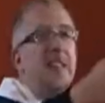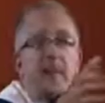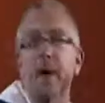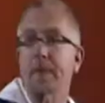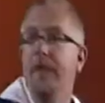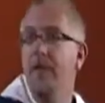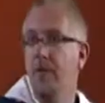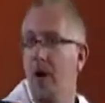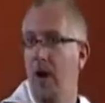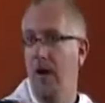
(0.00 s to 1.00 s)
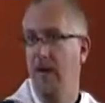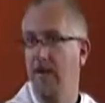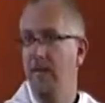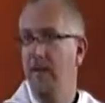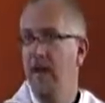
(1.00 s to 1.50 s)
beat them up even more
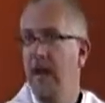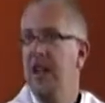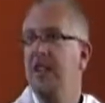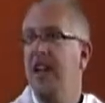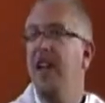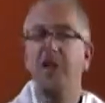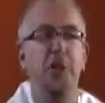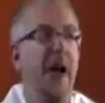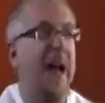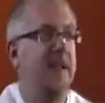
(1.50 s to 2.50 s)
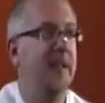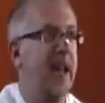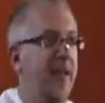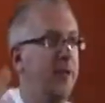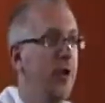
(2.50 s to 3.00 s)
and say, get your act
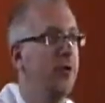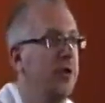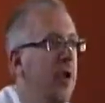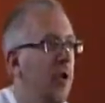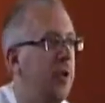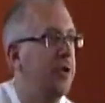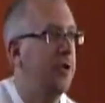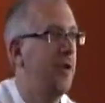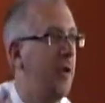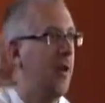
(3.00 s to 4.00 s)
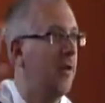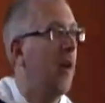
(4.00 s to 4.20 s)
together, don't you know what you're doing,